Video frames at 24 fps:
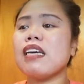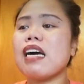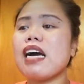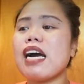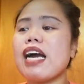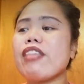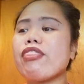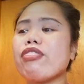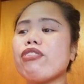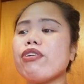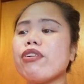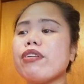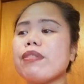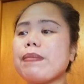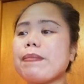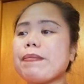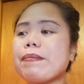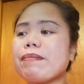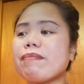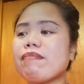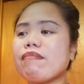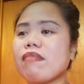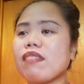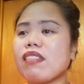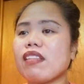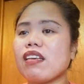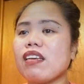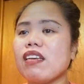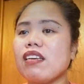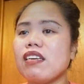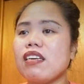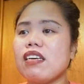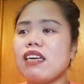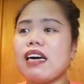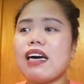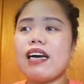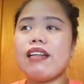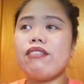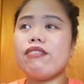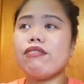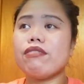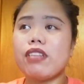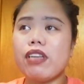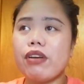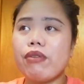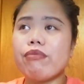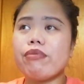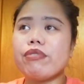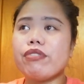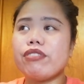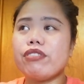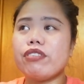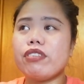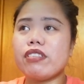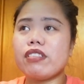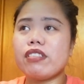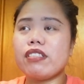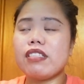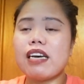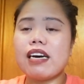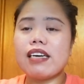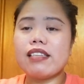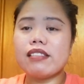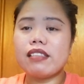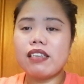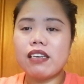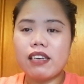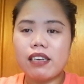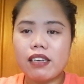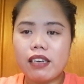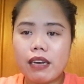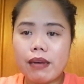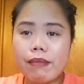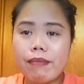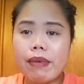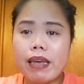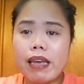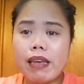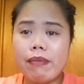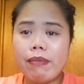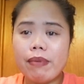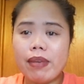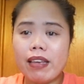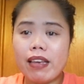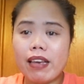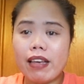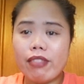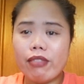I thought it was just not a baby.